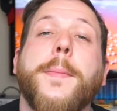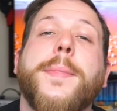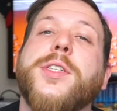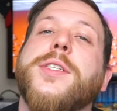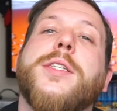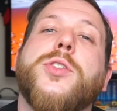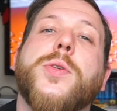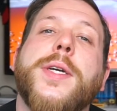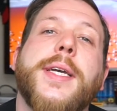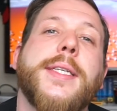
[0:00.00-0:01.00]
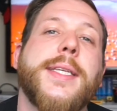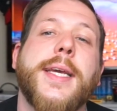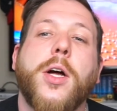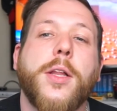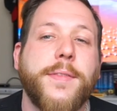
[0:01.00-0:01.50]
But just enjoy it and
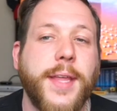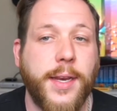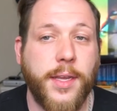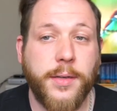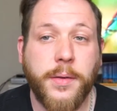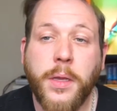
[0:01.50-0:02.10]
take all of that in.